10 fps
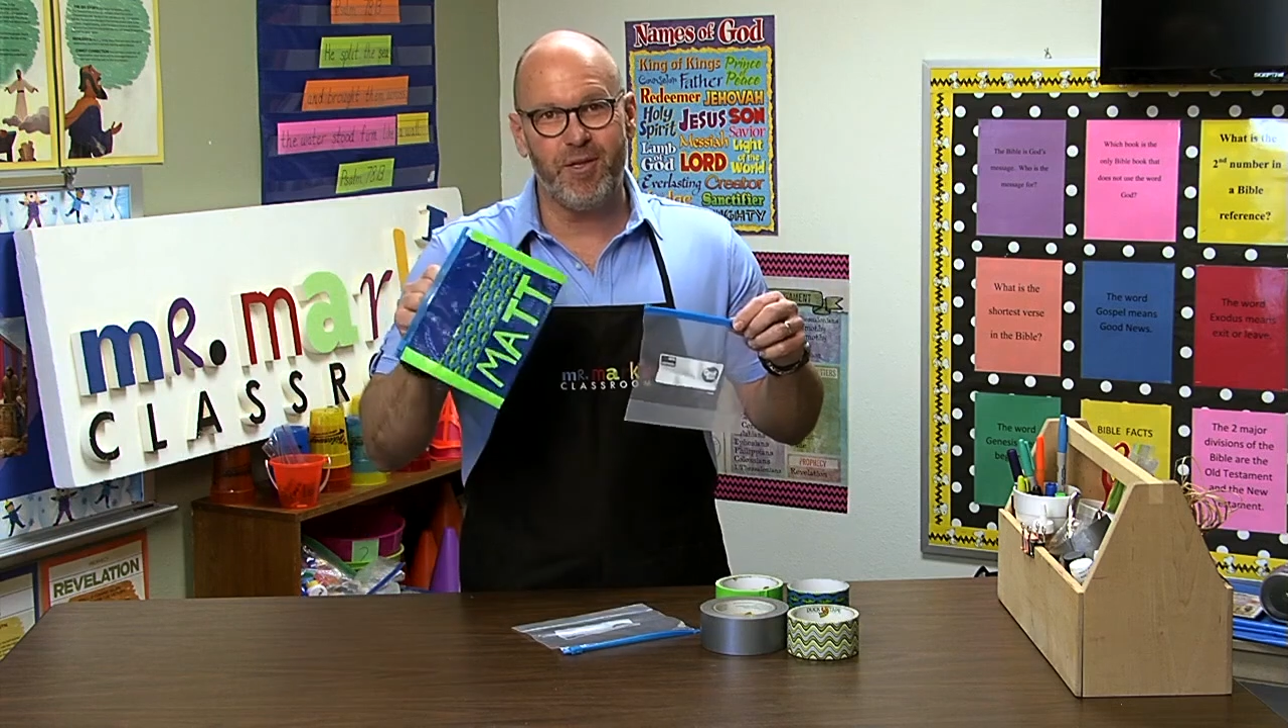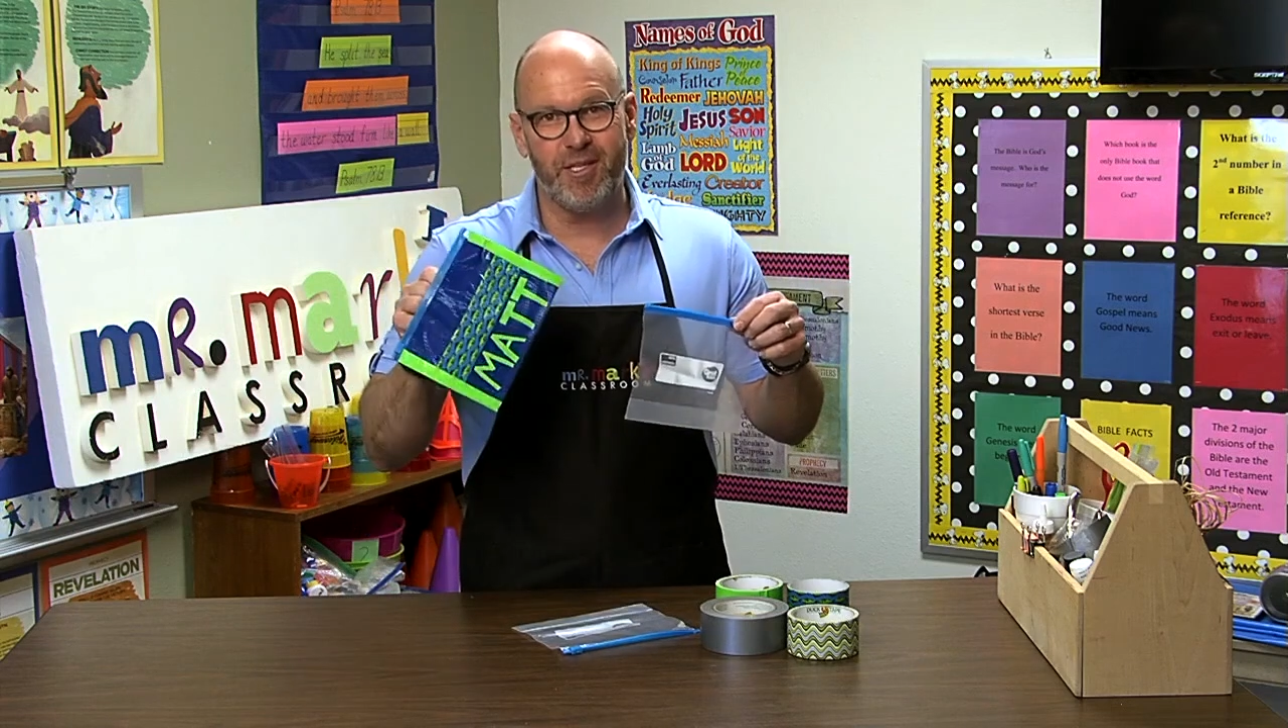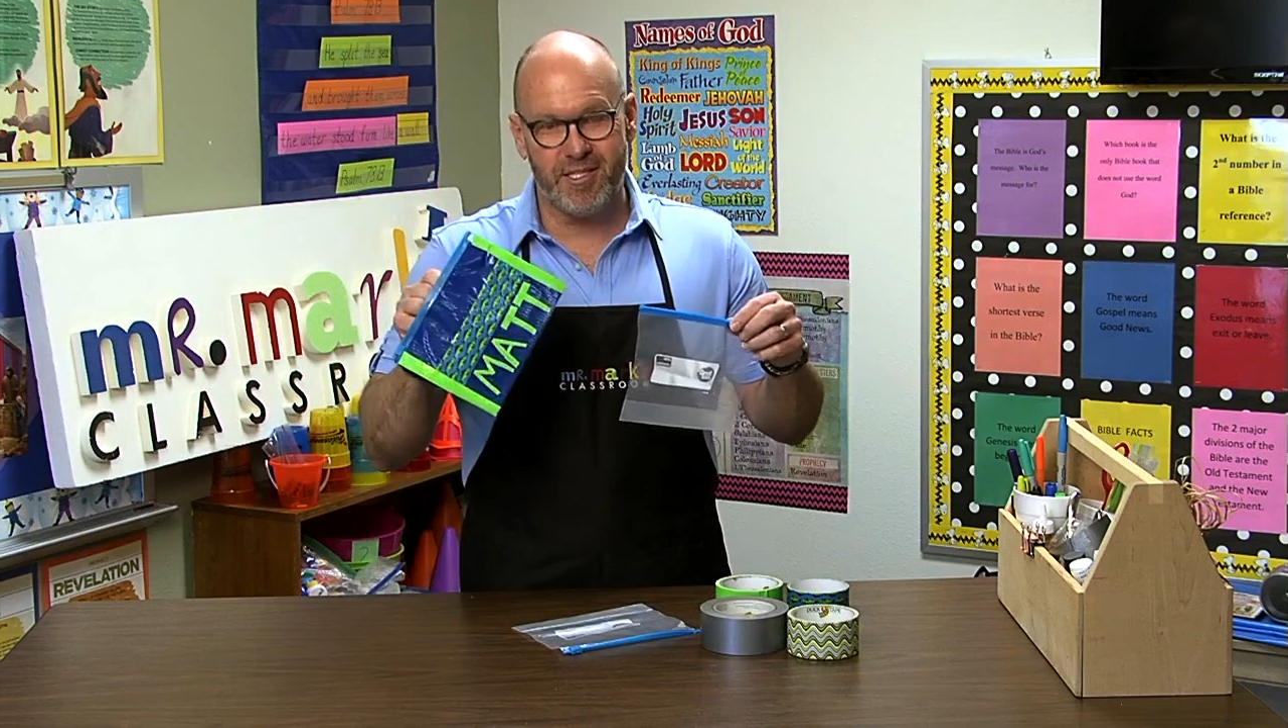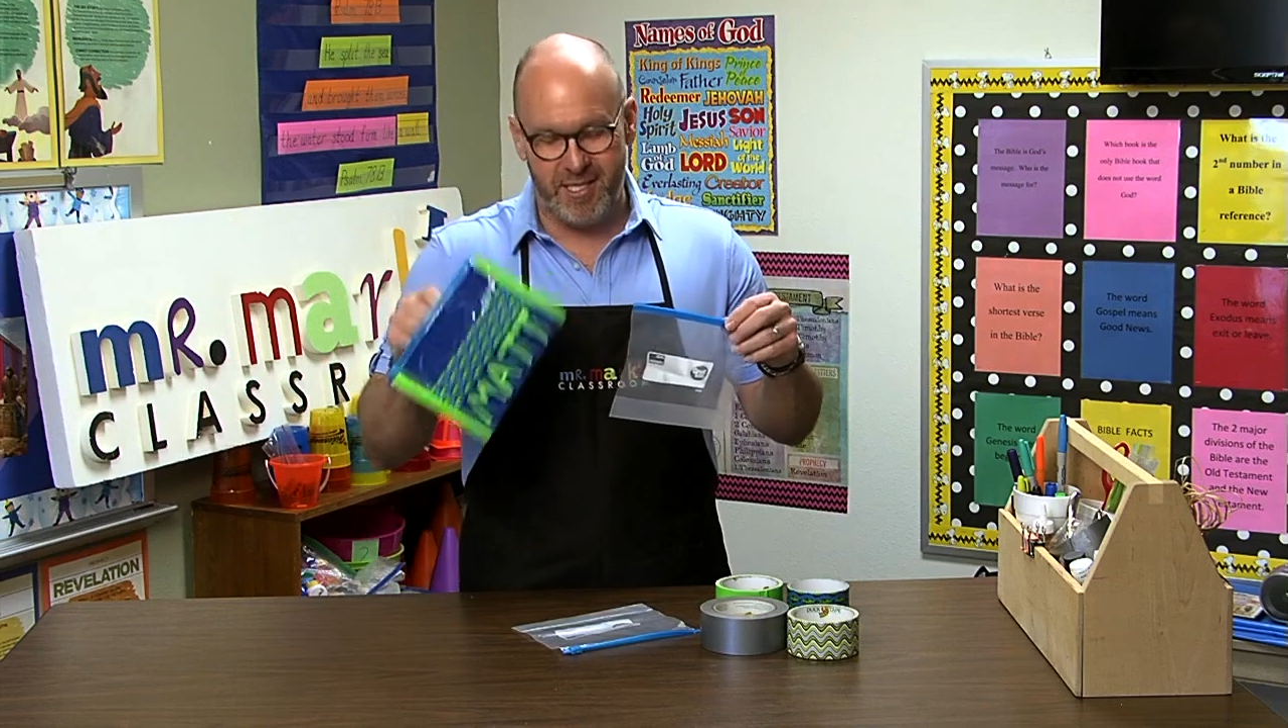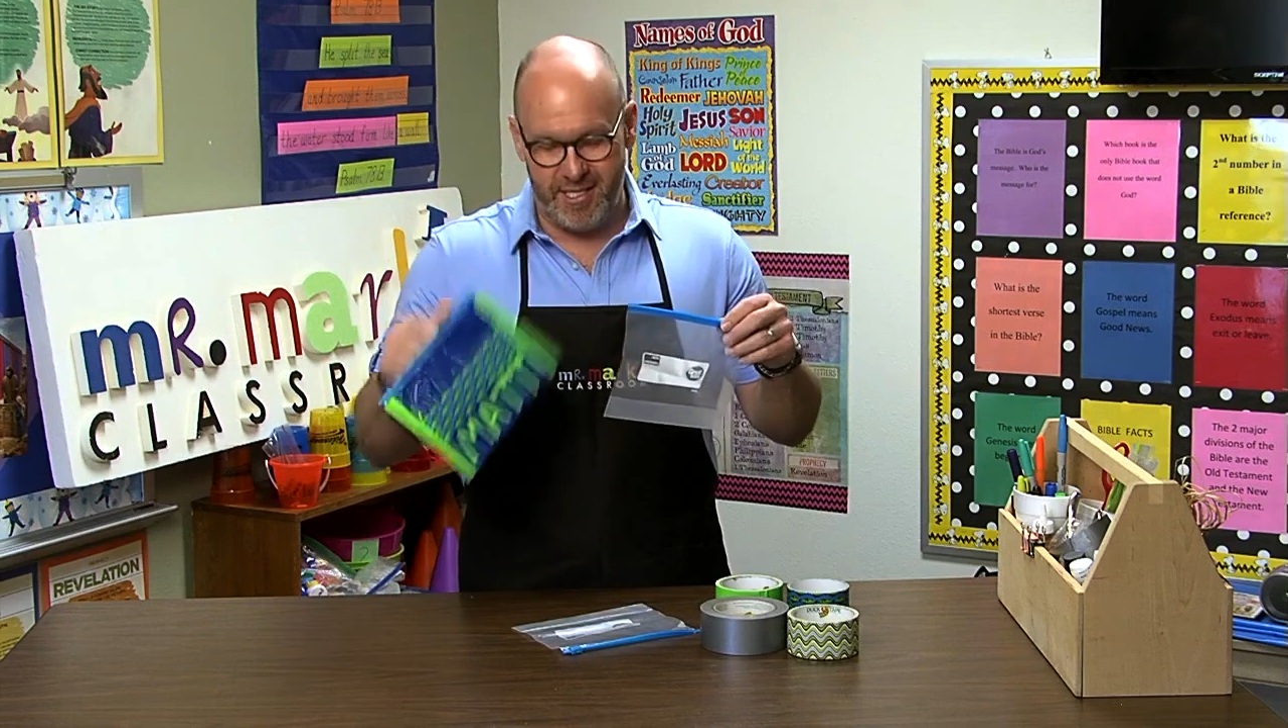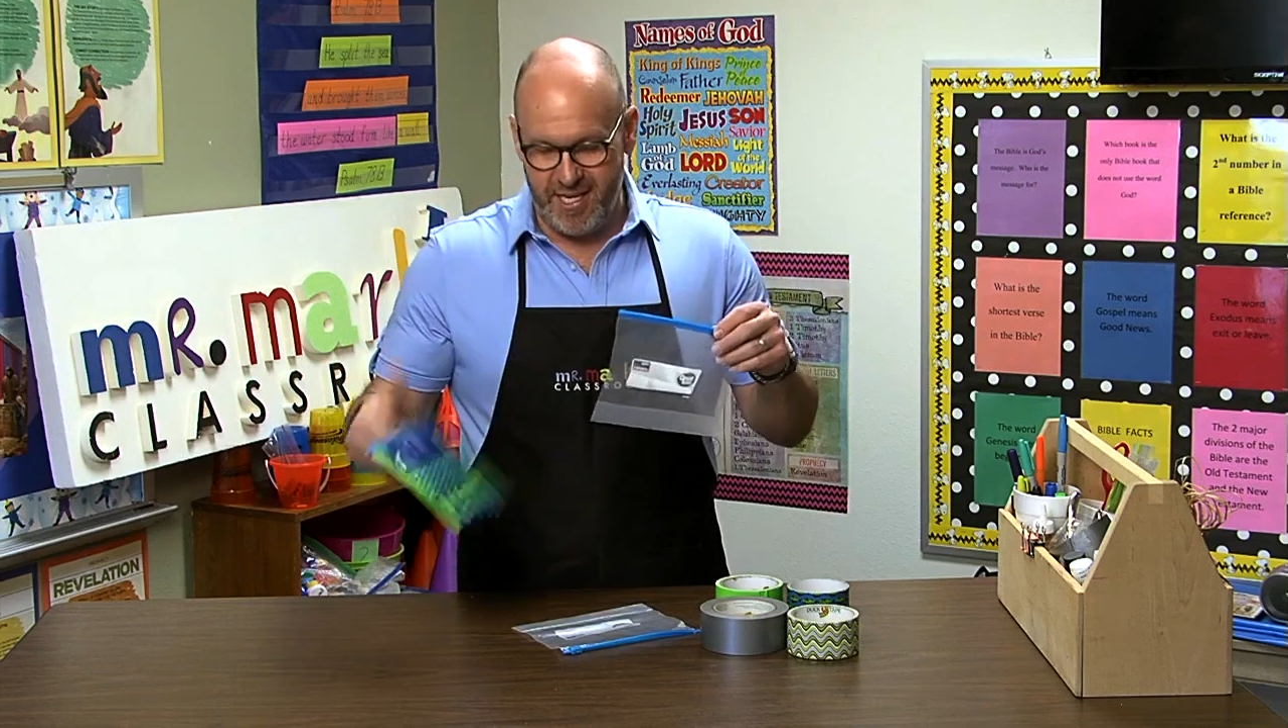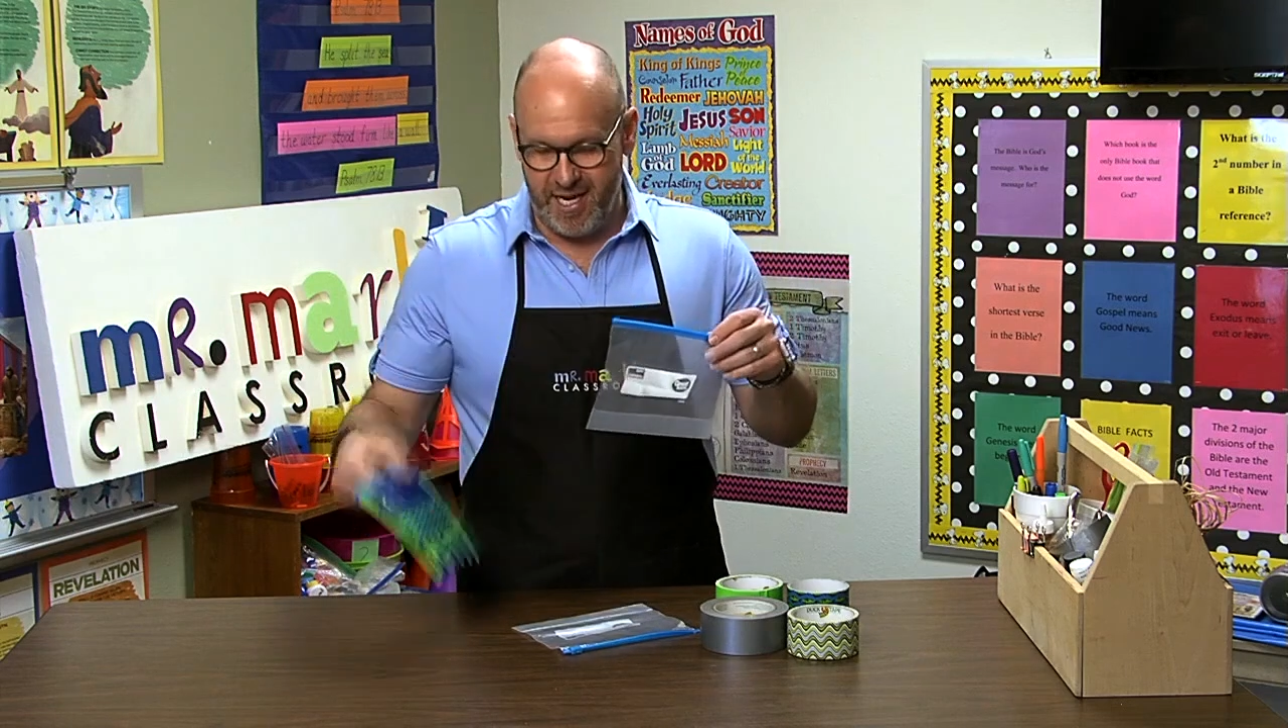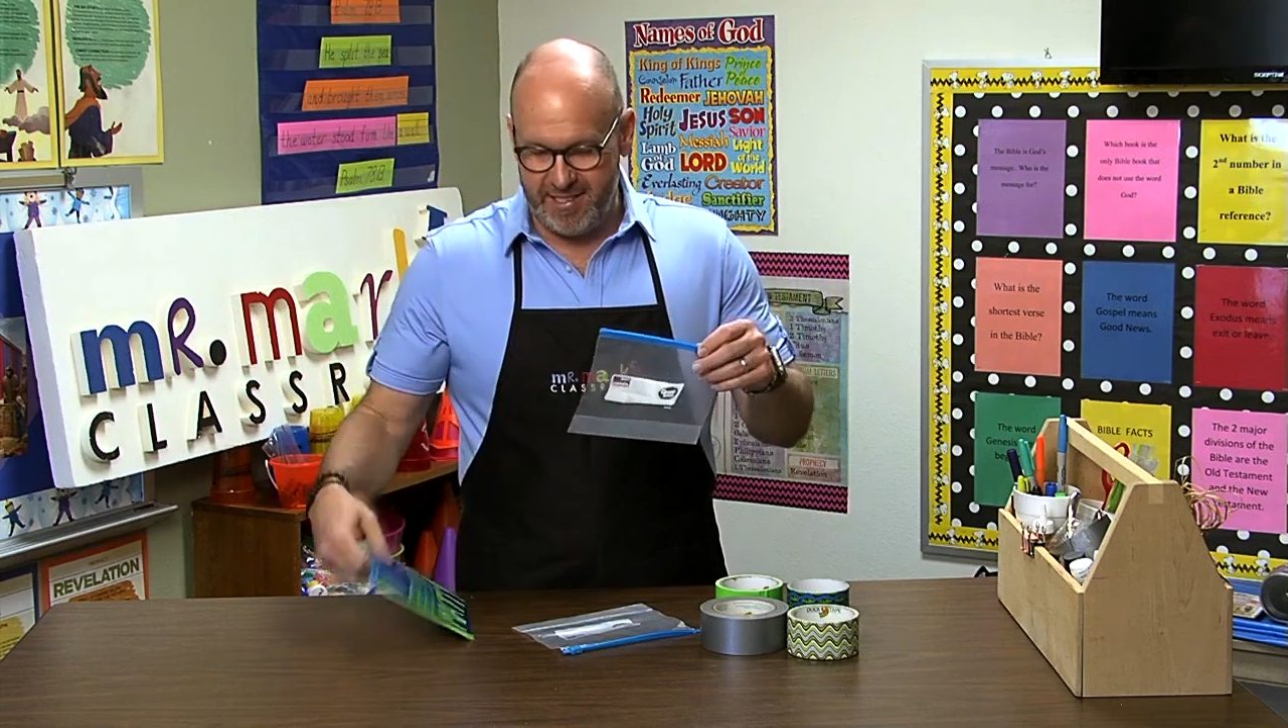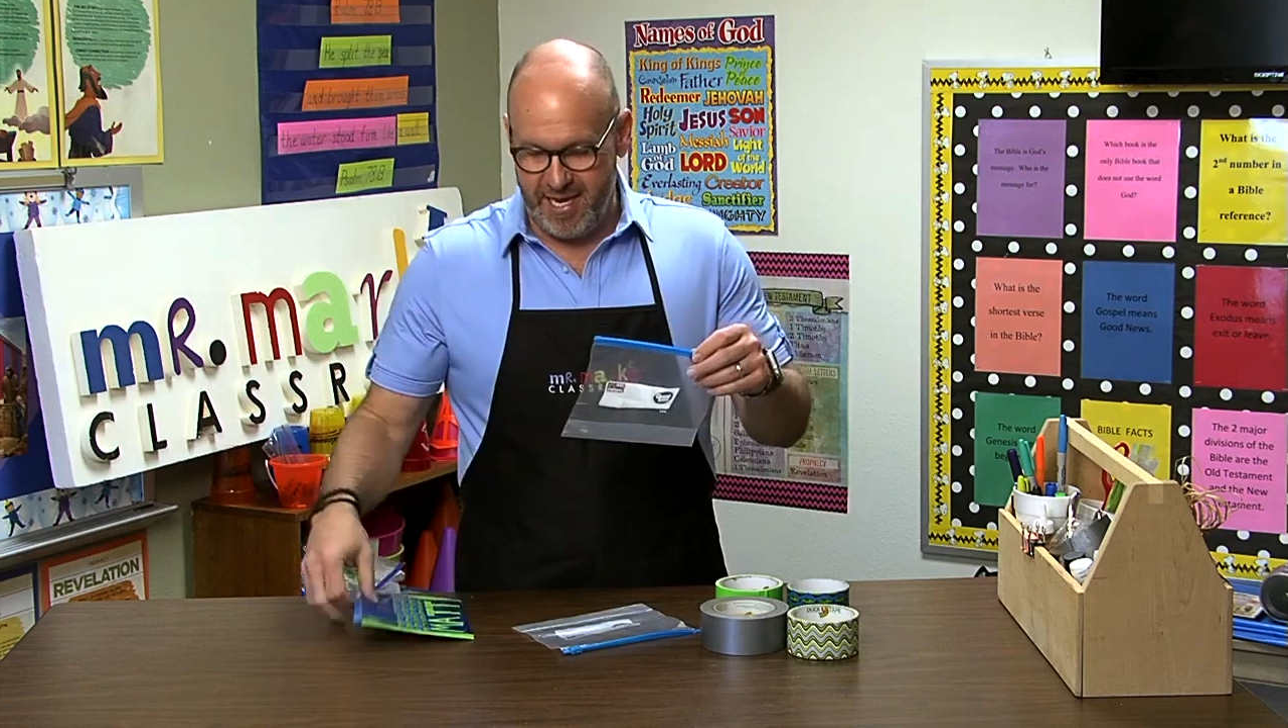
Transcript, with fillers: just the duct